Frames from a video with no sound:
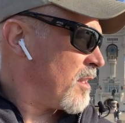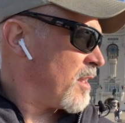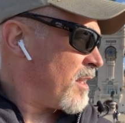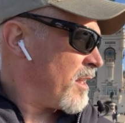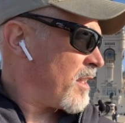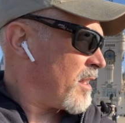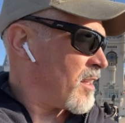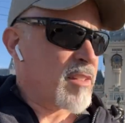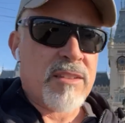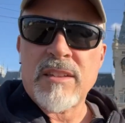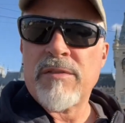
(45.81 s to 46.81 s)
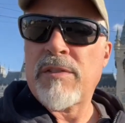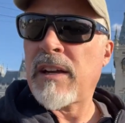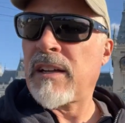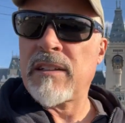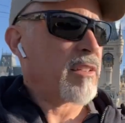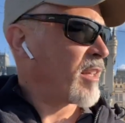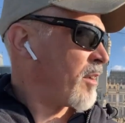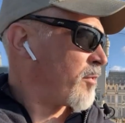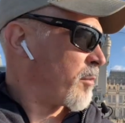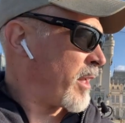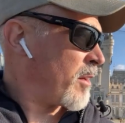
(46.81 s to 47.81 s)
See if I can keep from getting run
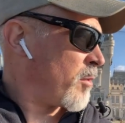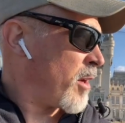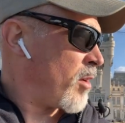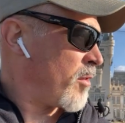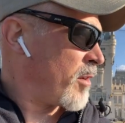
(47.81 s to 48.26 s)
over here.